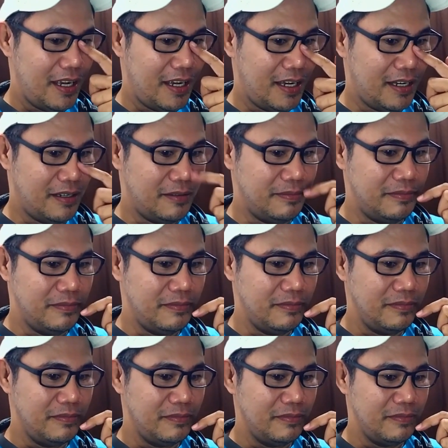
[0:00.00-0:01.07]

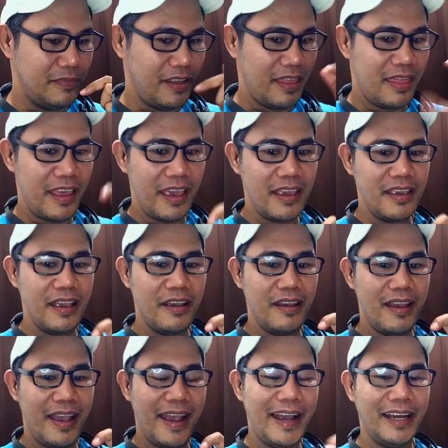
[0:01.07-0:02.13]
they
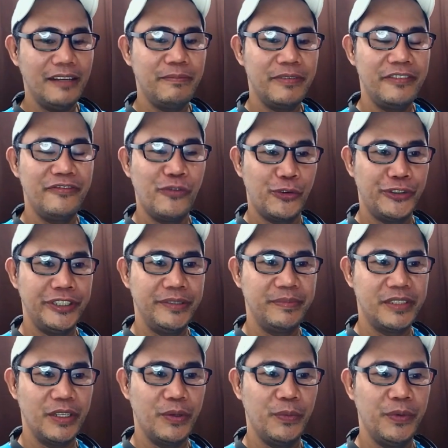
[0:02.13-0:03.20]
had
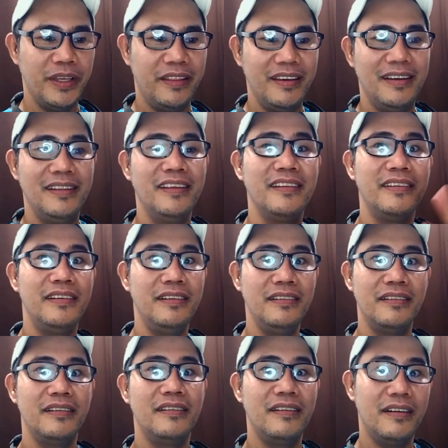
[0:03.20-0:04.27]
performed with
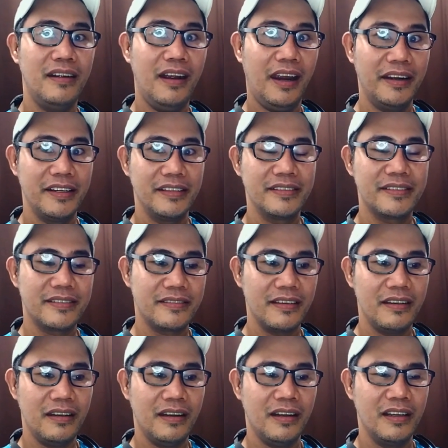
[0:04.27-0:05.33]
another artist,
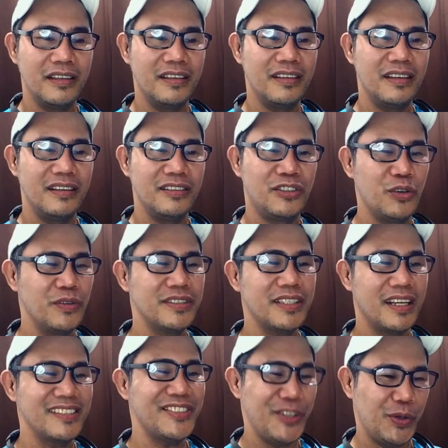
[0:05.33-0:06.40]
Jung
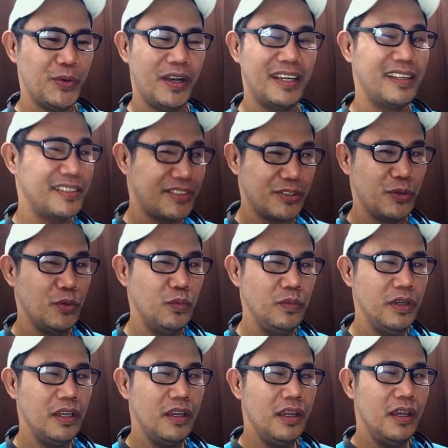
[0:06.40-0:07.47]
Sang Soo. I
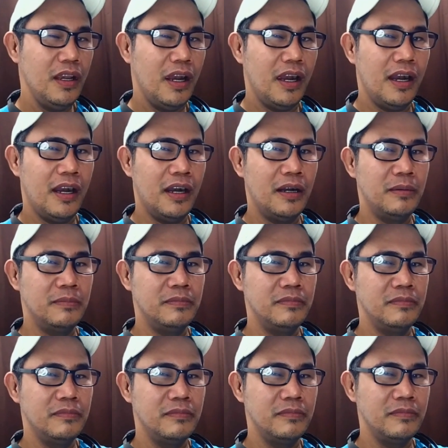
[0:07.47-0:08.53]
assume
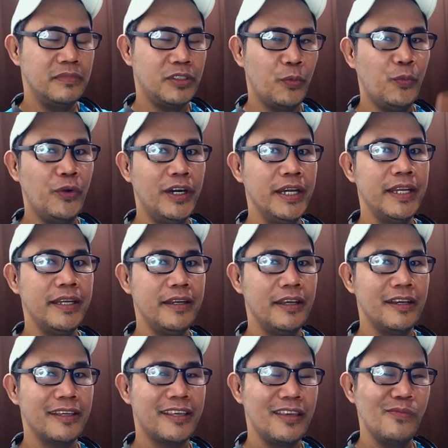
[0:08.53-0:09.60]
the one
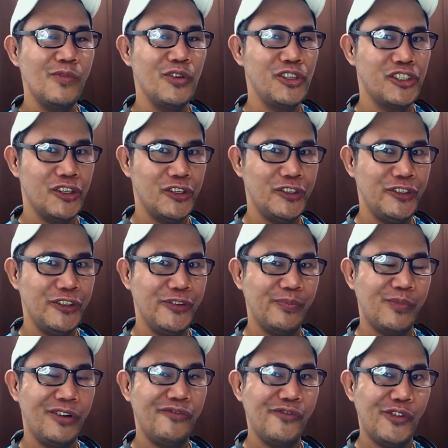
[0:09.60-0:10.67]
Kim Hojoong
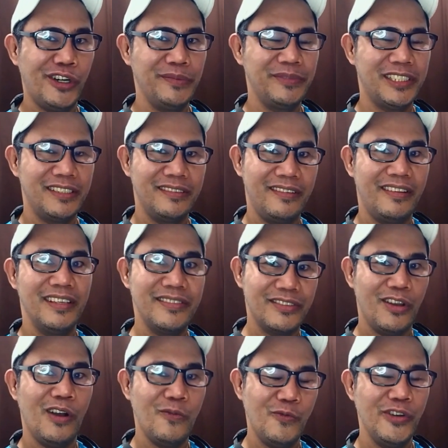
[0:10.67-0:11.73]
performed the
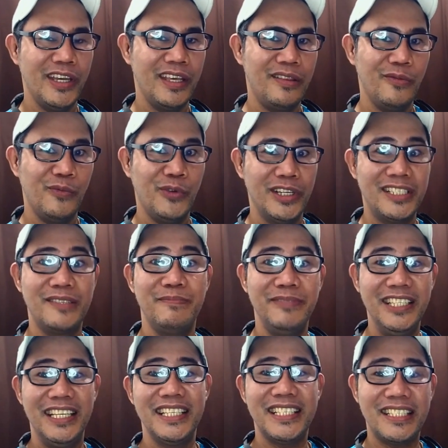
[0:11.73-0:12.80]
song with was
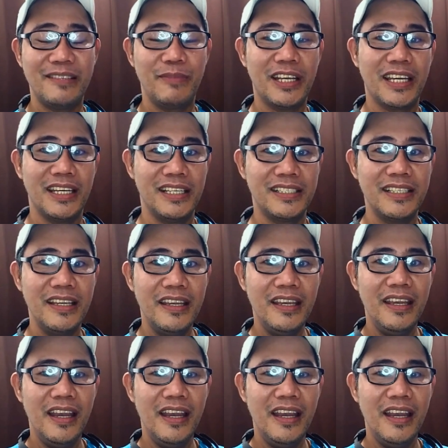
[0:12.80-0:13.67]
Bliss, because